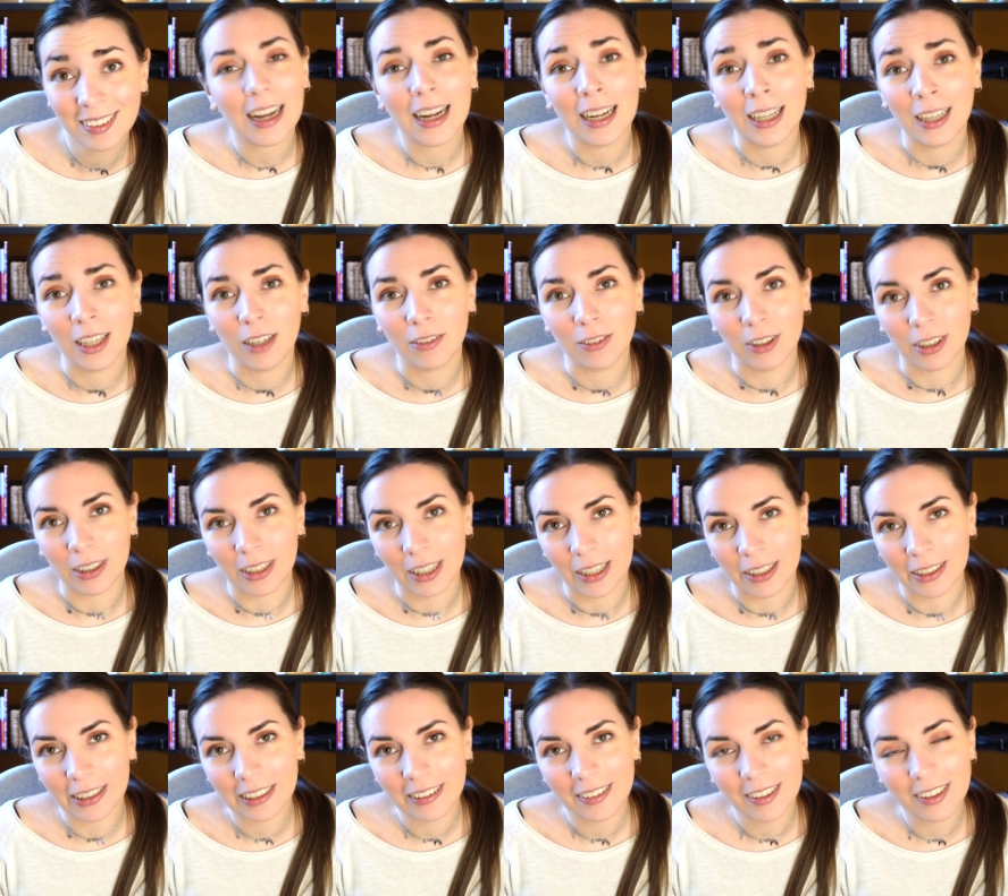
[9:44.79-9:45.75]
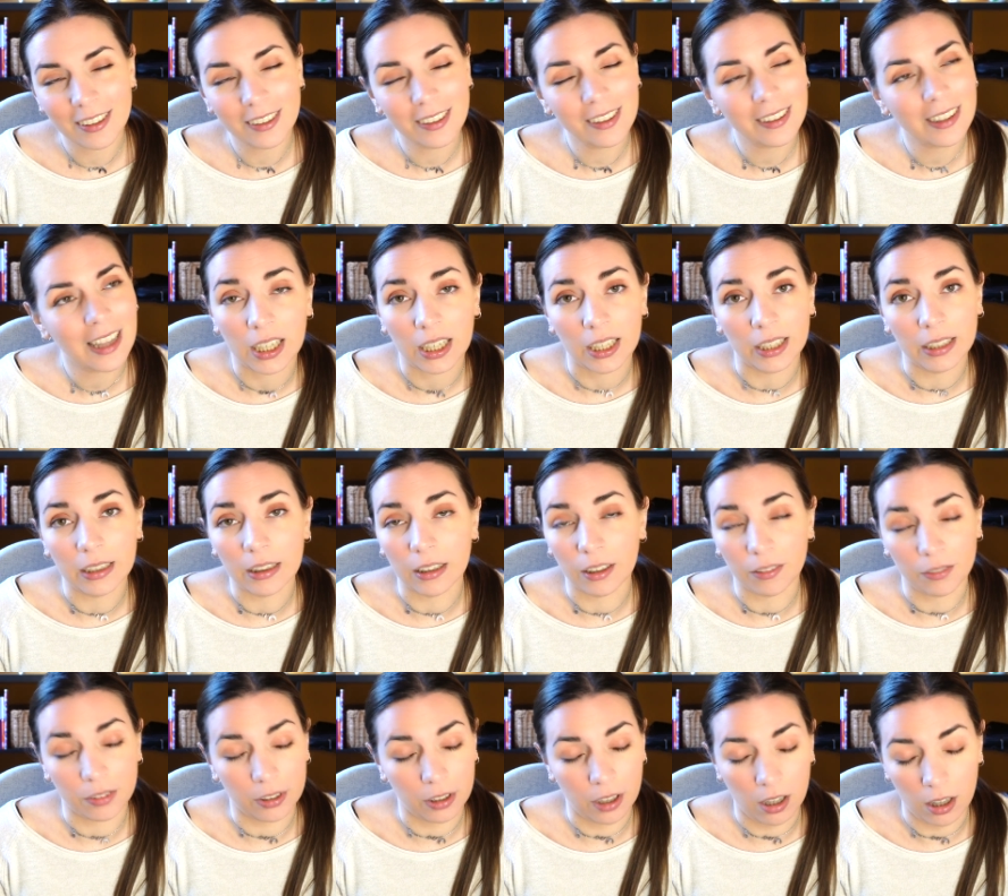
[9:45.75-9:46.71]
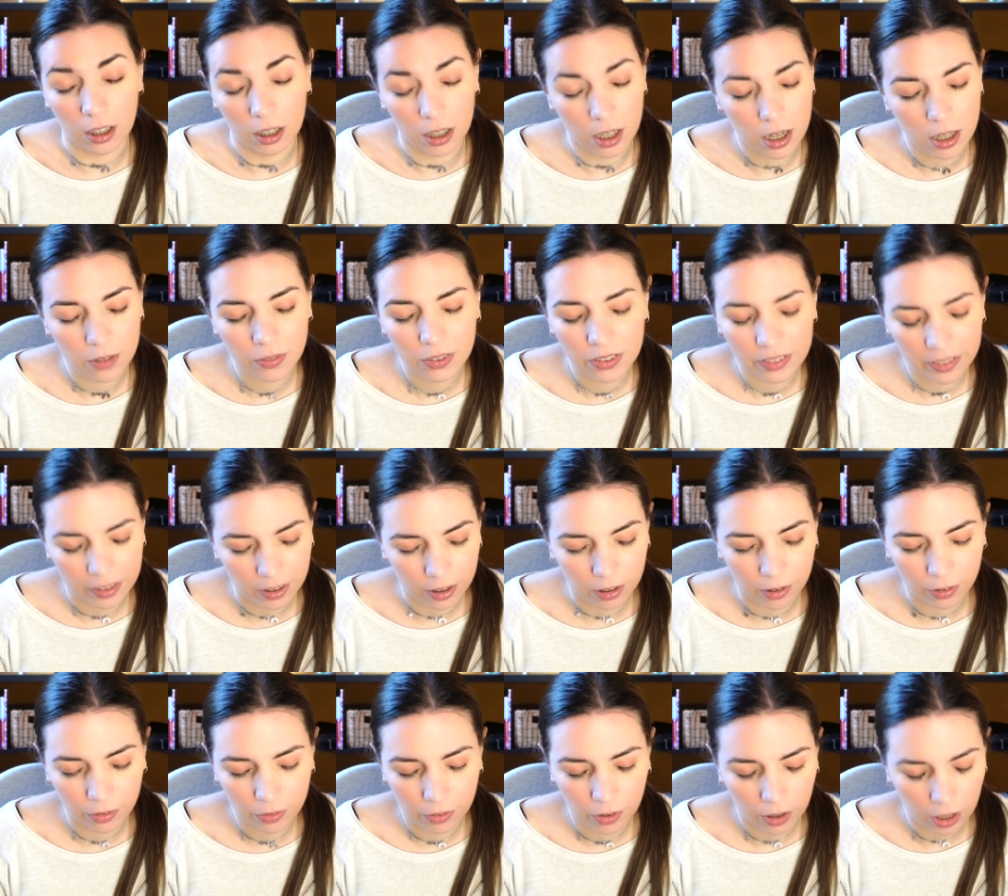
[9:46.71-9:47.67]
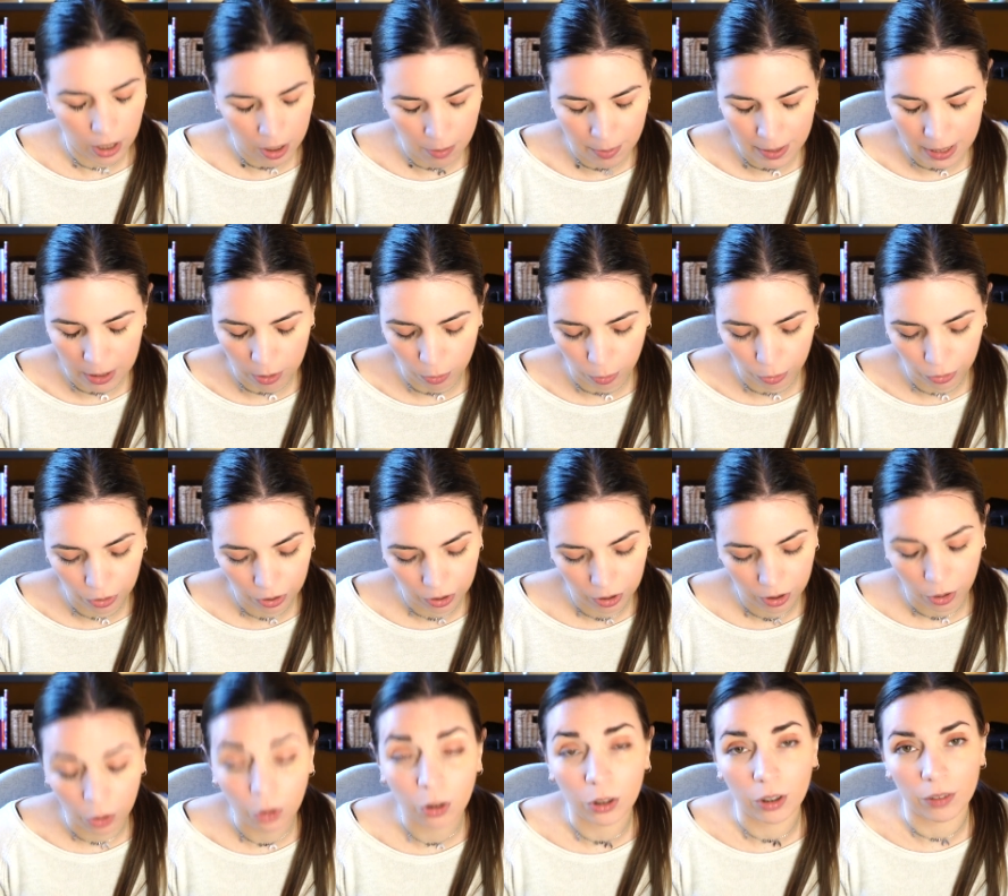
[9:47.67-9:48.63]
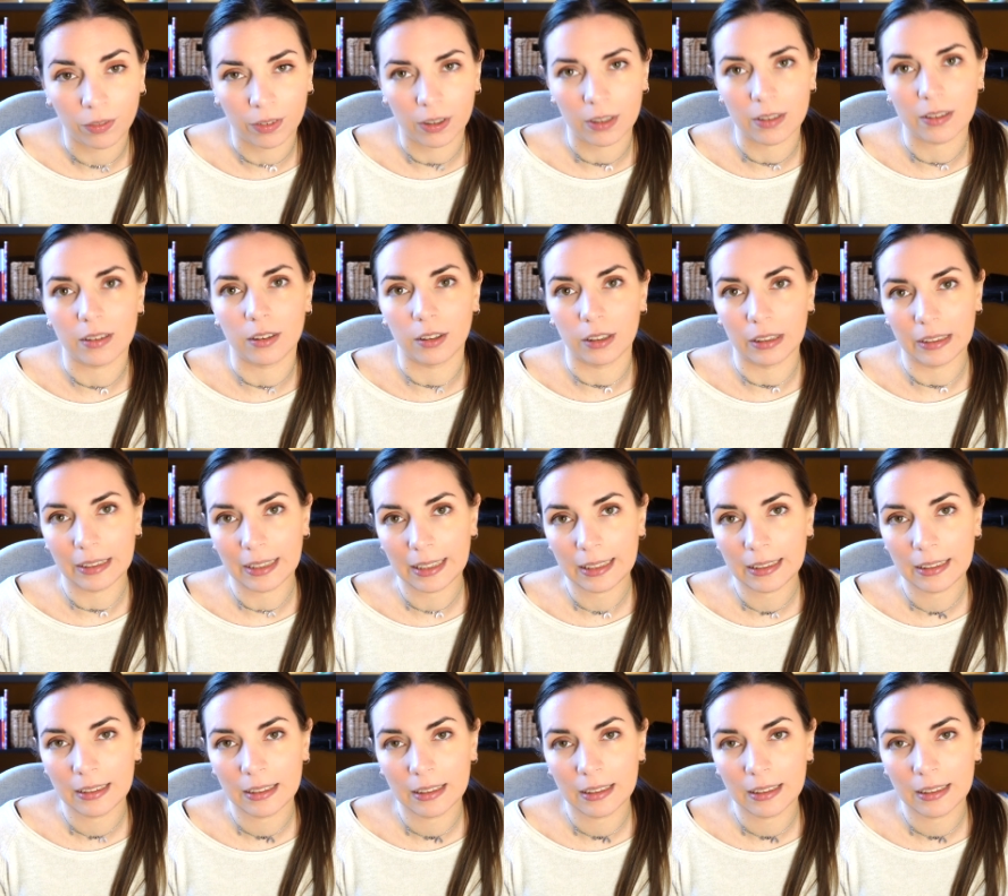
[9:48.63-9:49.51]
I love the characters, I loved a lot of stuff about All of Us Are Dead.